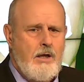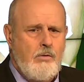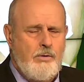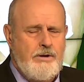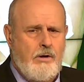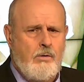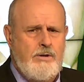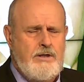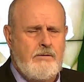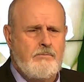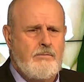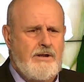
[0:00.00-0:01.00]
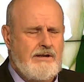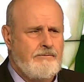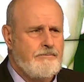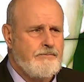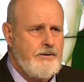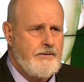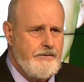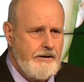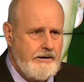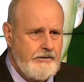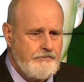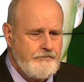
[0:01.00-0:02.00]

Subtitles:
We owe him everything.